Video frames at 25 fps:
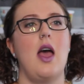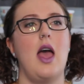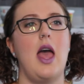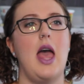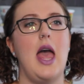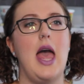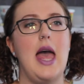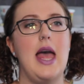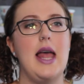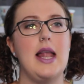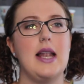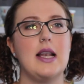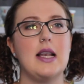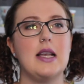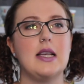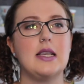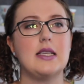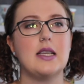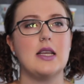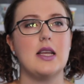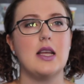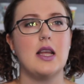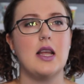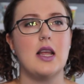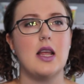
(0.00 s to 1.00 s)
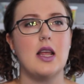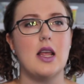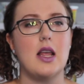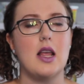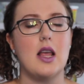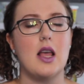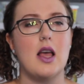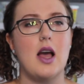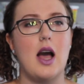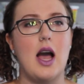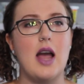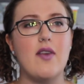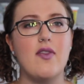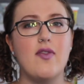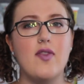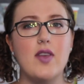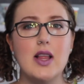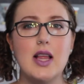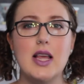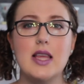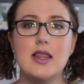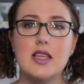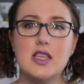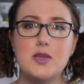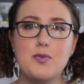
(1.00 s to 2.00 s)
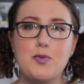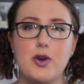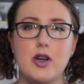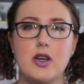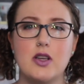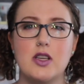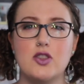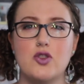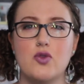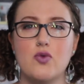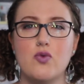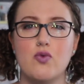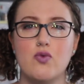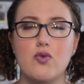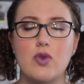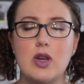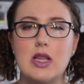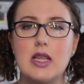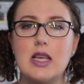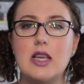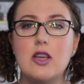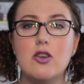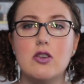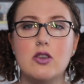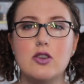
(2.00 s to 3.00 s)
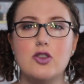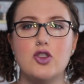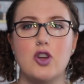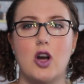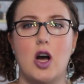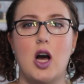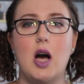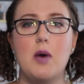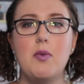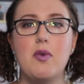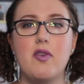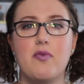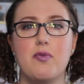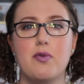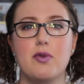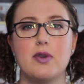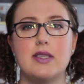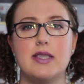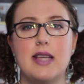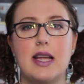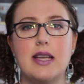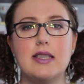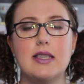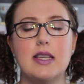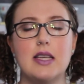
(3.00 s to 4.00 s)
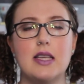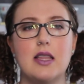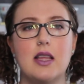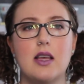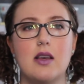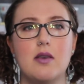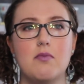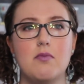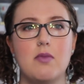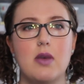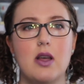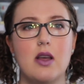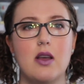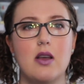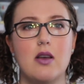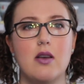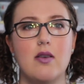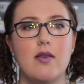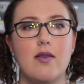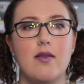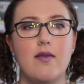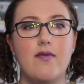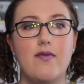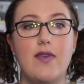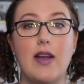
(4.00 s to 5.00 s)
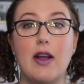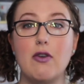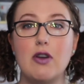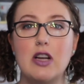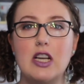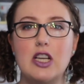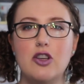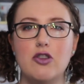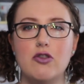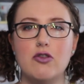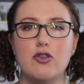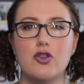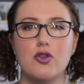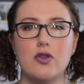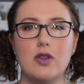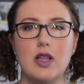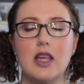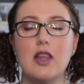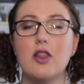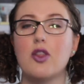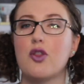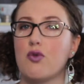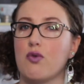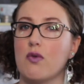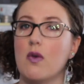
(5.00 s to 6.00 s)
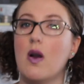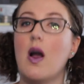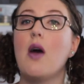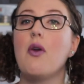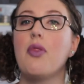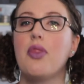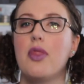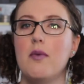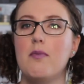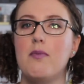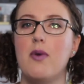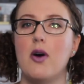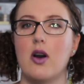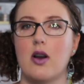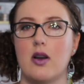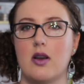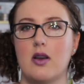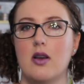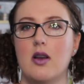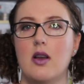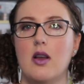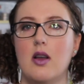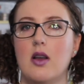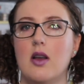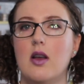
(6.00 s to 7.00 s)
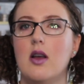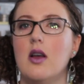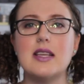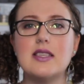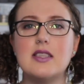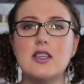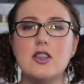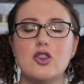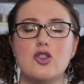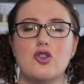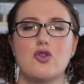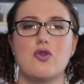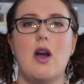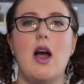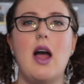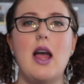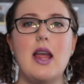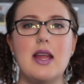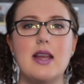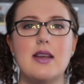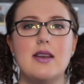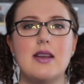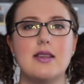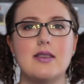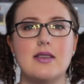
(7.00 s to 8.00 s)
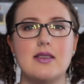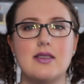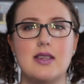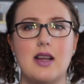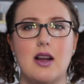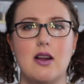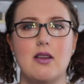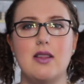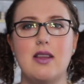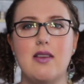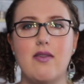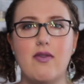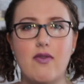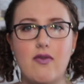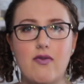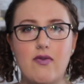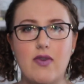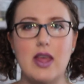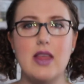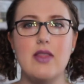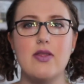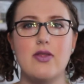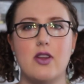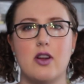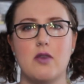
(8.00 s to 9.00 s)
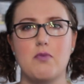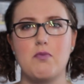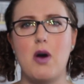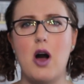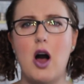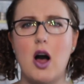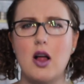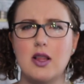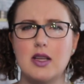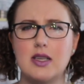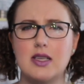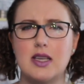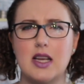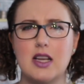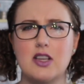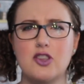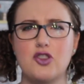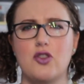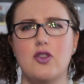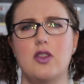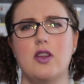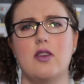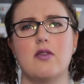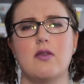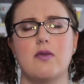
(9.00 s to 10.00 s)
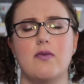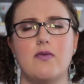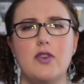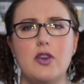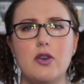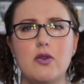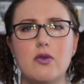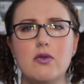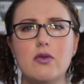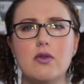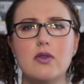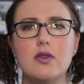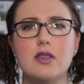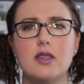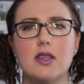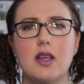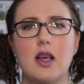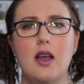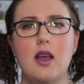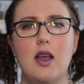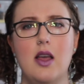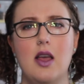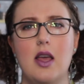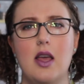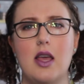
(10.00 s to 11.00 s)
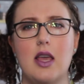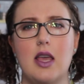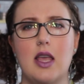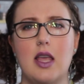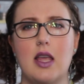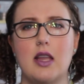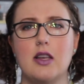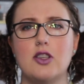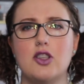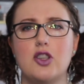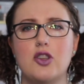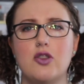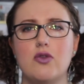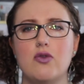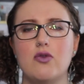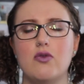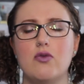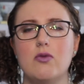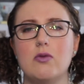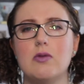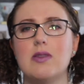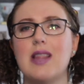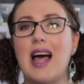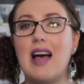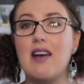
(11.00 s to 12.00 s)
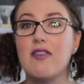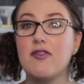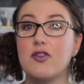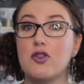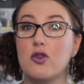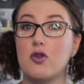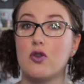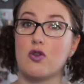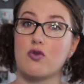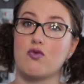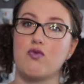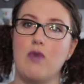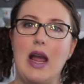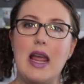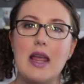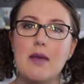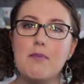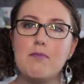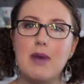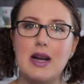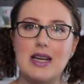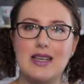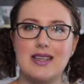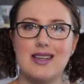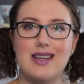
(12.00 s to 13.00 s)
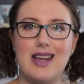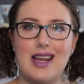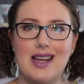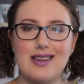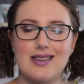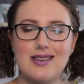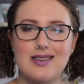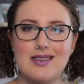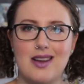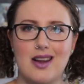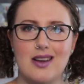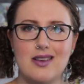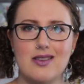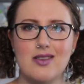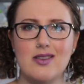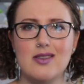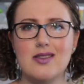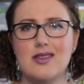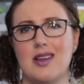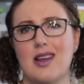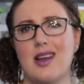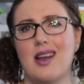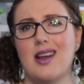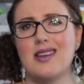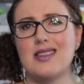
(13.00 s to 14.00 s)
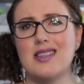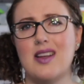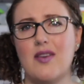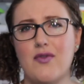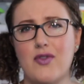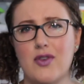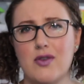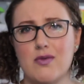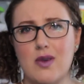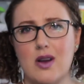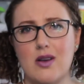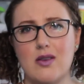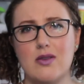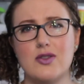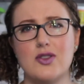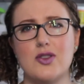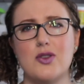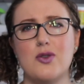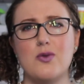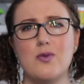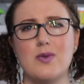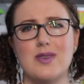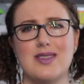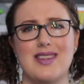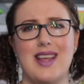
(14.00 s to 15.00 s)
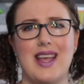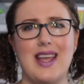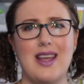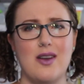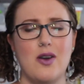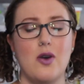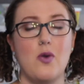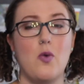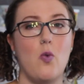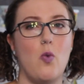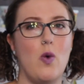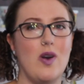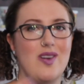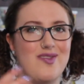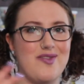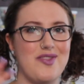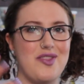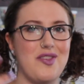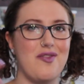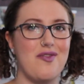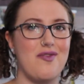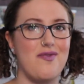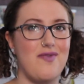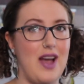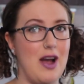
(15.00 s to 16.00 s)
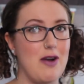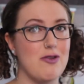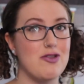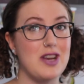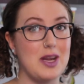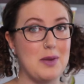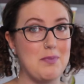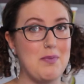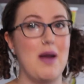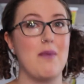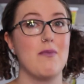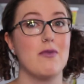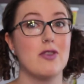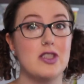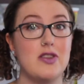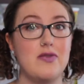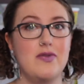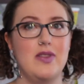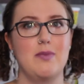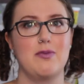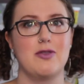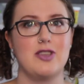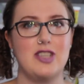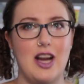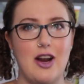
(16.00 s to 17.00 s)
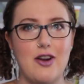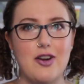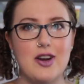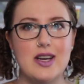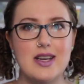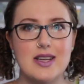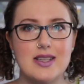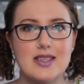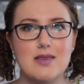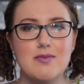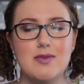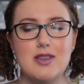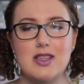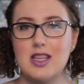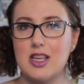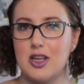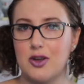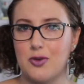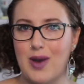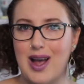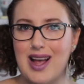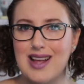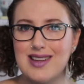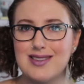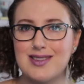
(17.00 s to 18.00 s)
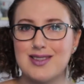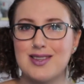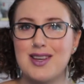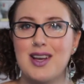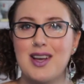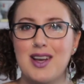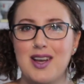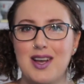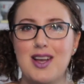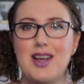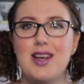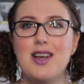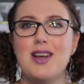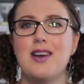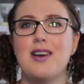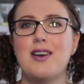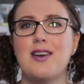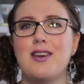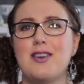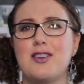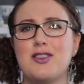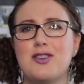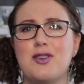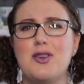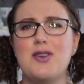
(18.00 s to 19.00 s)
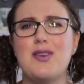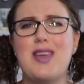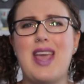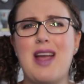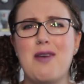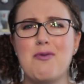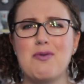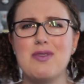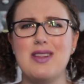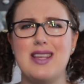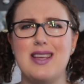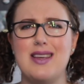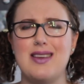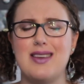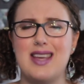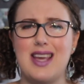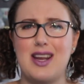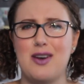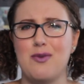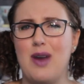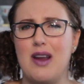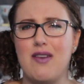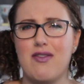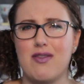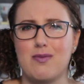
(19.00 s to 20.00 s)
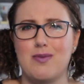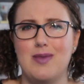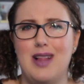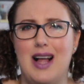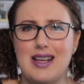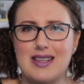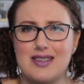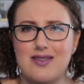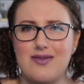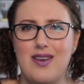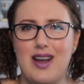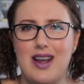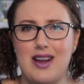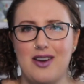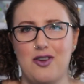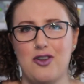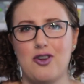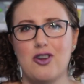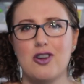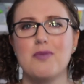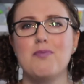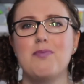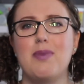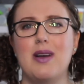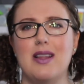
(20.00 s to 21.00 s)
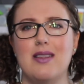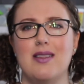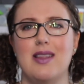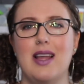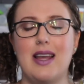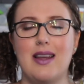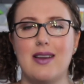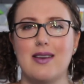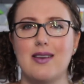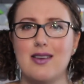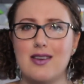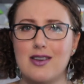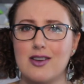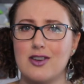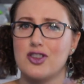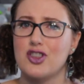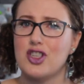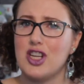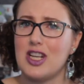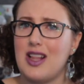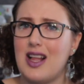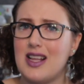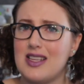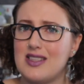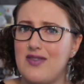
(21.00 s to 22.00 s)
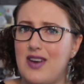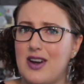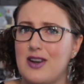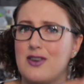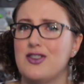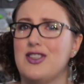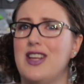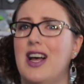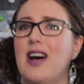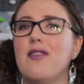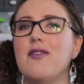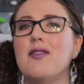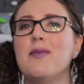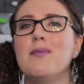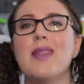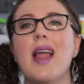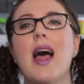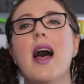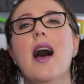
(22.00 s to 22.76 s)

And I feel like this book does a really good job of presenting them very neutrally throughout the book. It doesn't try and necessarily fit their politics or their views into left or right by today's standards, except for Rose, who was like one of the founding members of libertarianism in the US. So you can't really get away from classifying her, but like she classified herself.